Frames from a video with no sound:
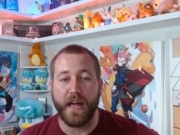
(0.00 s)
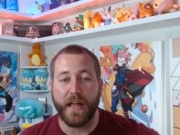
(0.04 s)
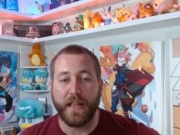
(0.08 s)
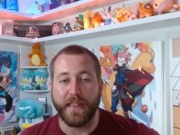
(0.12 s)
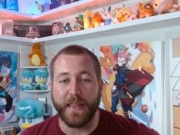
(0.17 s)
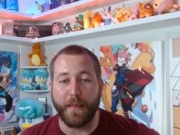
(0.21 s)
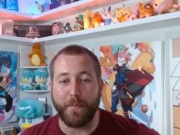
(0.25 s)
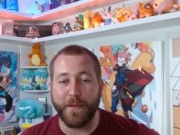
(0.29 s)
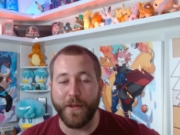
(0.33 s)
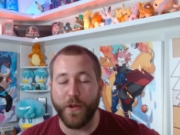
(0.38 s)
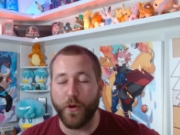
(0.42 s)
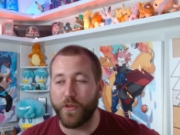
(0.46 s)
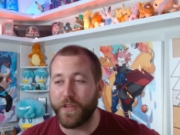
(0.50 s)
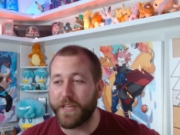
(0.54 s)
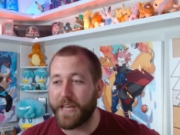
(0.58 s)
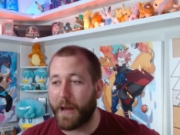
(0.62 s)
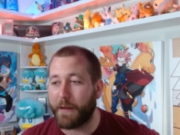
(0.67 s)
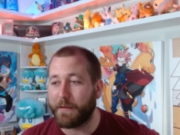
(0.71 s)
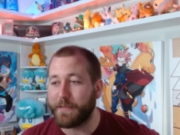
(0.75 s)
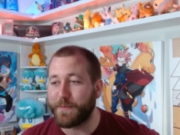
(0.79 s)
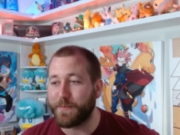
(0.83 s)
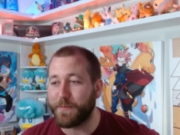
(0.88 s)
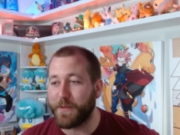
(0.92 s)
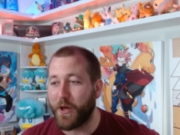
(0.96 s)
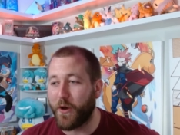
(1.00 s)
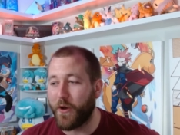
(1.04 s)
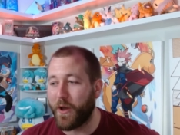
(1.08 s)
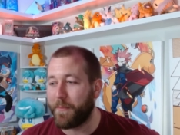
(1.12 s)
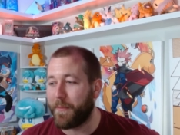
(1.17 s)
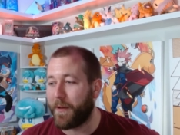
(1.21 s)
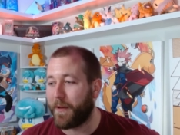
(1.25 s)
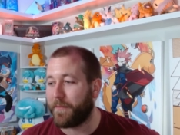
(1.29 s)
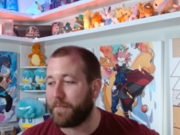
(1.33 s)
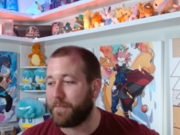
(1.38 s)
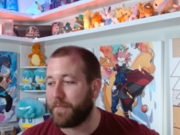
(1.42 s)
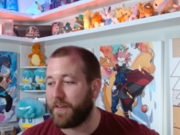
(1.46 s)
Let me know in the comments below
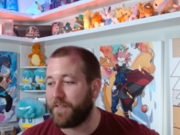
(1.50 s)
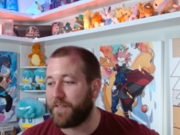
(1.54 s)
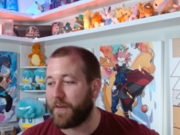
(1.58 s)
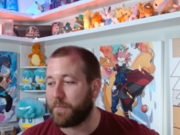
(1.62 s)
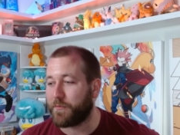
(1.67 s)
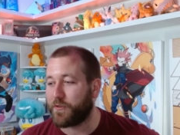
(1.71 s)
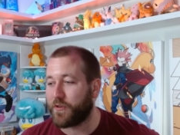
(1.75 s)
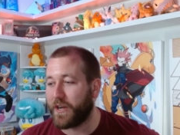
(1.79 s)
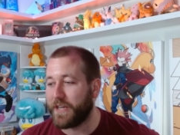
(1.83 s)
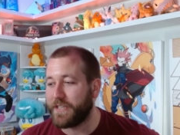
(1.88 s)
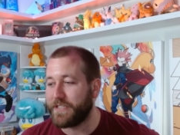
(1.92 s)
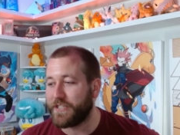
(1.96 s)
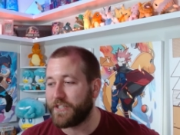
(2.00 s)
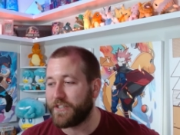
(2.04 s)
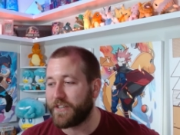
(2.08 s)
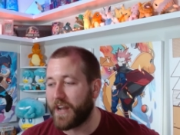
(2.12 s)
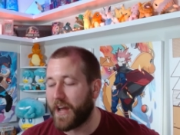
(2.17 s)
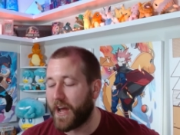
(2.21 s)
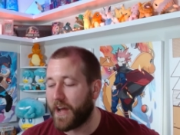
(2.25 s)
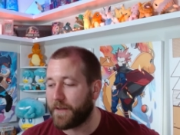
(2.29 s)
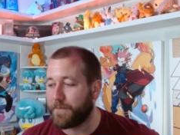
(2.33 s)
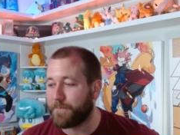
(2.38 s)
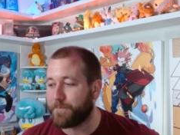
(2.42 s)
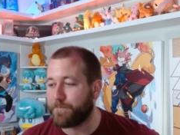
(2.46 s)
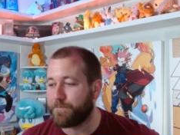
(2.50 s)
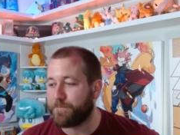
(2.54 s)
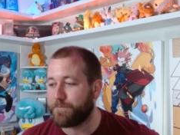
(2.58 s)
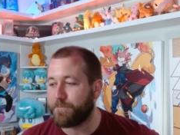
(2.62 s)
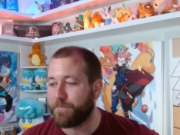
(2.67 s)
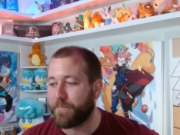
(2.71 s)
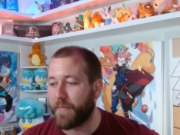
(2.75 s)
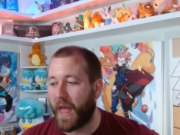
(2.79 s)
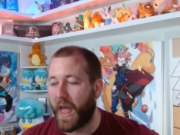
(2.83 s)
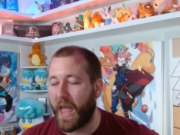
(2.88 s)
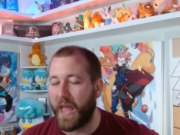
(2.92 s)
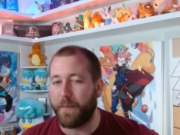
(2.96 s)
i if I'm crazy or not.
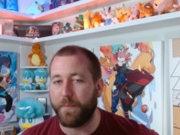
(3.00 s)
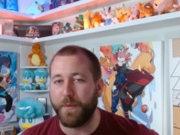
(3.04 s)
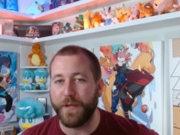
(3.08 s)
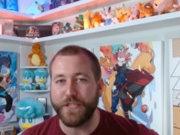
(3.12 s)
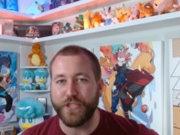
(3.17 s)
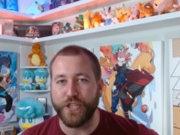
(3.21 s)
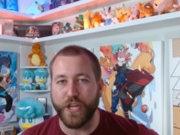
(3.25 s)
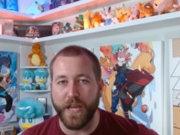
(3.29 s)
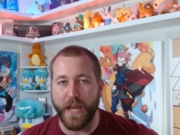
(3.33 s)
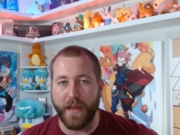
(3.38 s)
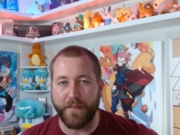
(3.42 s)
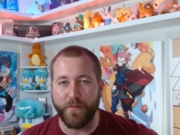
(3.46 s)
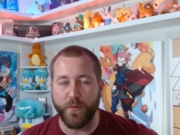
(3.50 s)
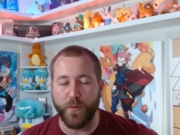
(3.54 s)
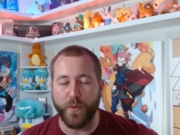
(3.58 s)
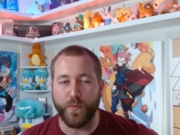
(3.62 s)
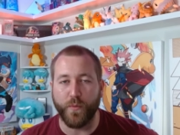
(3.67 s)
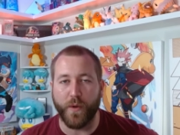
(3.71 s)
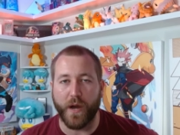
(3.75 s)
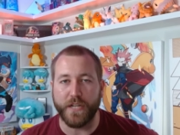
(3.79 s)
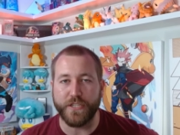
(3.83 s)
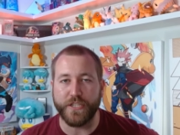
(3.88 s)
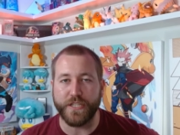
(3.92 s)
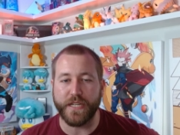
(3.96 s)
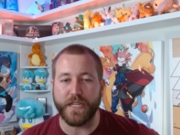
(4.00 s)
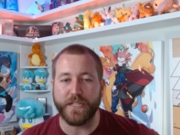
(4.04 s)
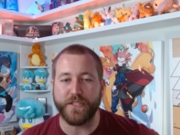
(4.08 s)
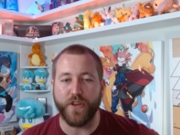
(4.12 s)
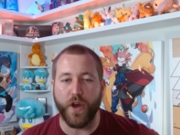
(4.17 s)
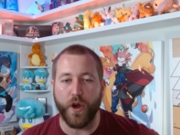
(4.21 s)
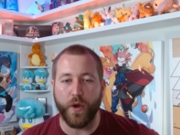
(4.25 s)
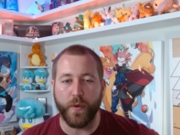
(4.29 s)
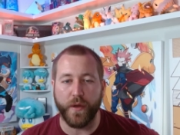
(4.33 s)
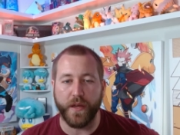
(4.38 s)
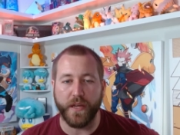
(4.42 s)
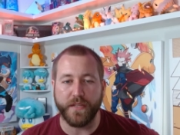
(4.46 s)
I appreciate everyone watching as
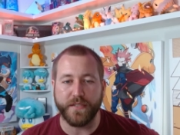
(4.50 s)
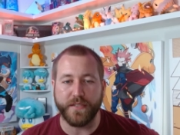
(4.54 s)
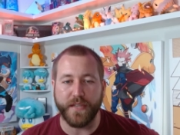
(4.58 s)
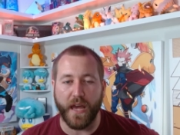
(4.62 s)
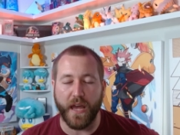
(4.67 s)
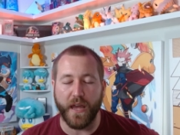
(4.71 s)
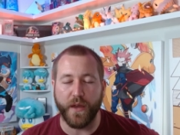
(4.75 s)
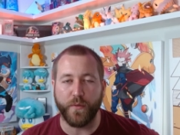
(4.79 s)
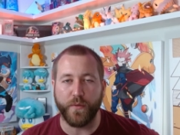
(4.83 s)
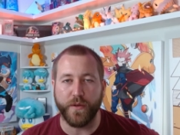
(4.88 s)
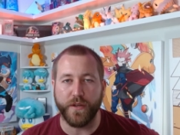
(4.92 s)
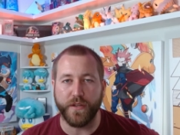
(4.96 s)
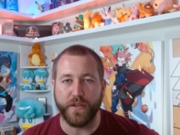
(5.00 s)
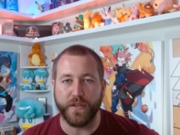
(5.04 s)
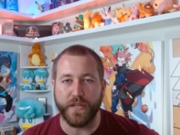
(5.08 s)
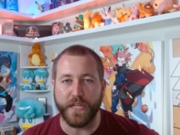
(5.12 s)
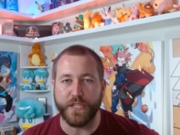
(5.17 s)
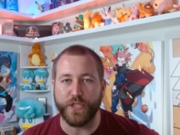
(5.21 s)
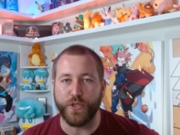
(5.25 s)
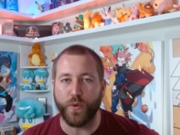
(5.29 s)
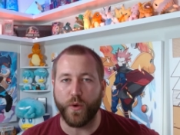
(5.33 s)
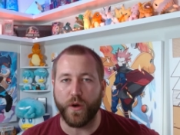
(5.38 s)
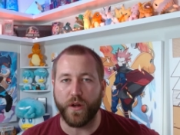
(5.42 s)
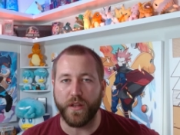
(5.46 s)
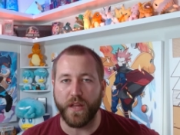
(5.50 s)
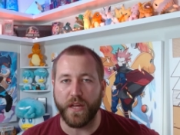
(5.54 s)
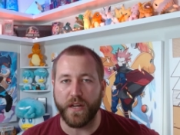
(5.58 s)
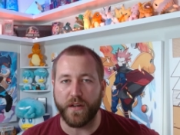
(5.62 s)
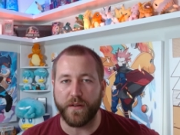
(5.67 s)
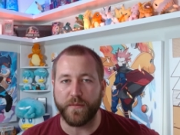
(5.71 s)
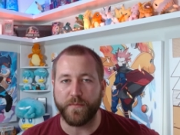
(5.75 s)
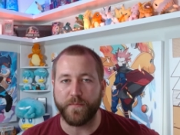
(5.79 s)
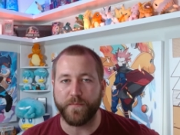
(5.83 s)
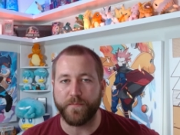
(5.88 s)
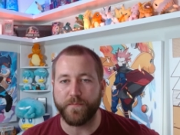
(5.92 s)
always. I will catch you all later.